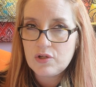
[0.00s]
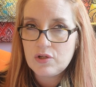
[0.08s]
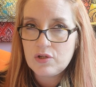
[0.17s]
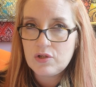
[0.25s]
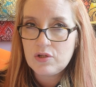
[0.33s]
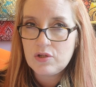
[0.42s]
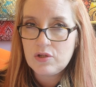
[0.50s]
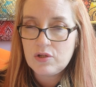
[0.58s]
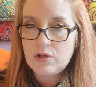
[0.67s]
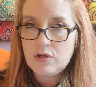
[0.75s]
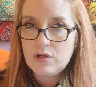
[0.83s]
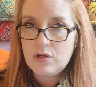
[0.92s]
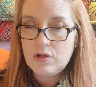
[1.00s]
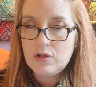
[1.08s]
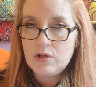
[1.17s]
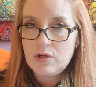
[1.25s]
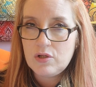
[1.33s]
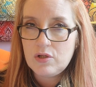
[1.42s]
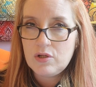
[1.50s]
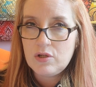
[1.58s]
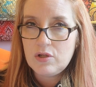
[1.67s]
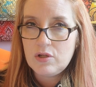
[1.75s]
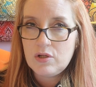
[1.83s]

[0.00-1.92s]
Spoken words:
(silence)